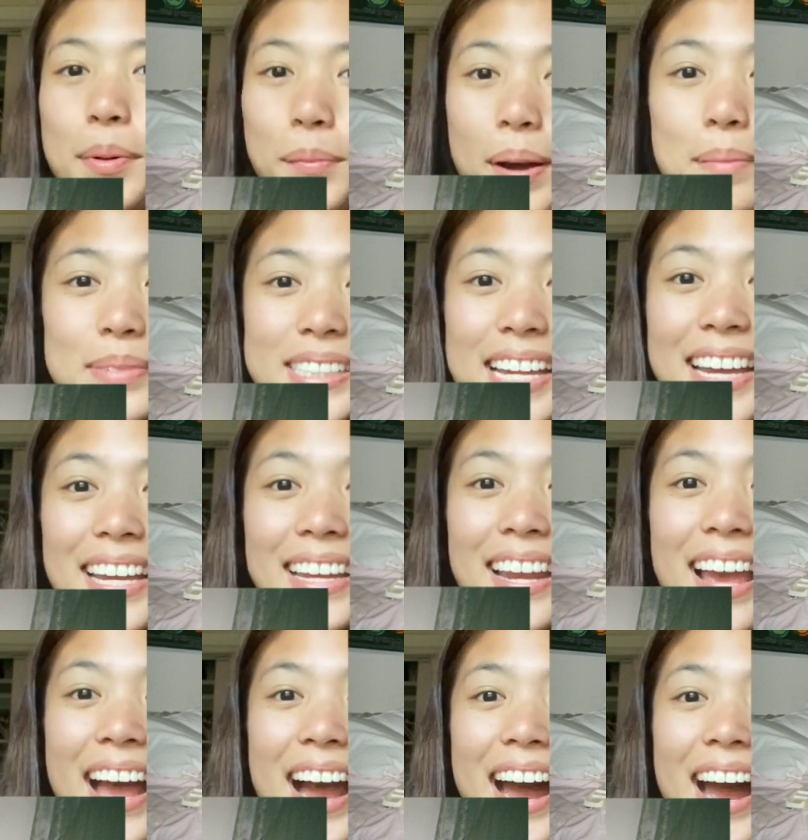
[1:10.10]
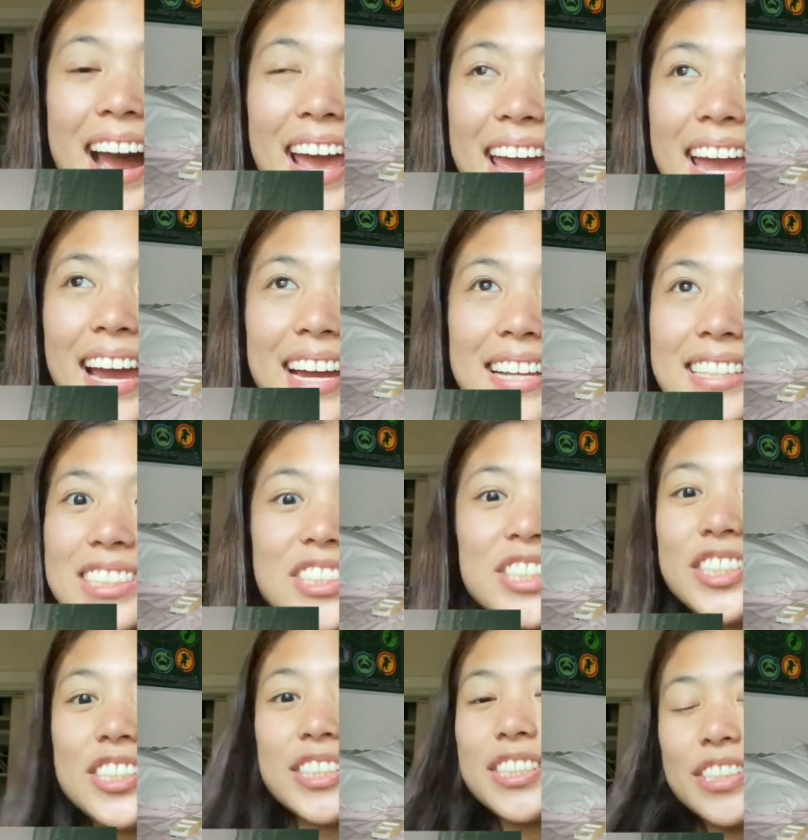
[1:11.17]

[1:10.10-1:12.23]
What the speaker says: and website, and she's just